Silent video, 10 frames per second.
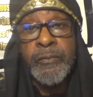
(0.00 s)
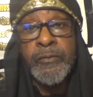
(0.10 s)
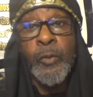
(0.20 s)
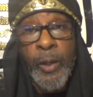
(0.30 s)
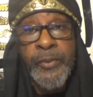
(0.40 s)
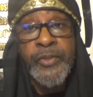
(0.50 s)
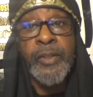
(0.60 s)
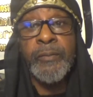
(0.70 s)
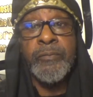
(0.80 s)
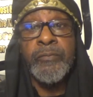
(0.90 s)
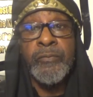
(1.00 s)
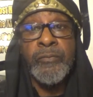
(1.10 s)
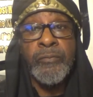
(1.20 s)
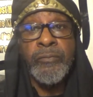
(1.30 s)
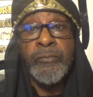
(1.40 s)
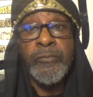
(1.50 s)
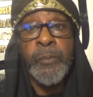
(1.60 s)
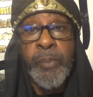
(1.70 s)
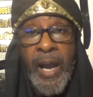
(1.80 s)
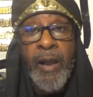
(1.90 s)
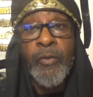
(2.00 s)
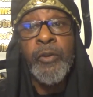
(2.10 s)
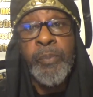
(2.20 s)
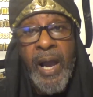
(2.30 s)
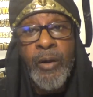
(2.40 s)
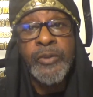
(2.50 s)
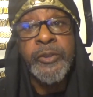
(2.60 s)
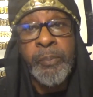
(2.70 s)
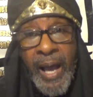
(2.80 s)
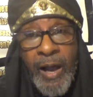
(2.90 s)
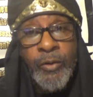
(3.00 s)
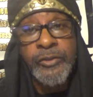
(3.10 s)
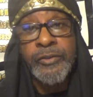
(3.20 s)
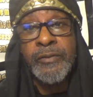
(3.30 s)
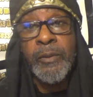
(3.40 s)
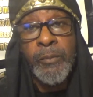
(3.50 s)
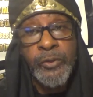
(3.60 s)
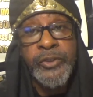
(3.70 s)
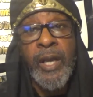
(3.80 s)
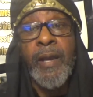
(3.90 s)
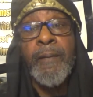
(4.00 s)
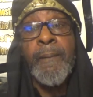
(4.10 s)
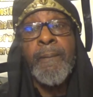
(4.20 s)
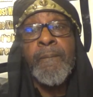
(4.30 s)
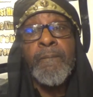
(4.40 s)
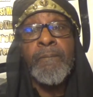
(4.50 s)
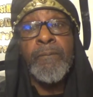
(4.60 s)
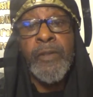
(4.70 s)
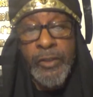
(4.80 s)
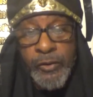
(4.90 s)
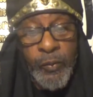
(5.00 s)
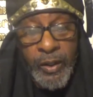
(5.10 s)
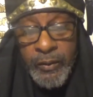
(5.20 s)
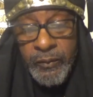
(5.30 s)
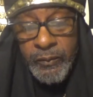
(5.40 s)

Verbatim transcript: They represent the power of powers of powers, the Most High. It's His word.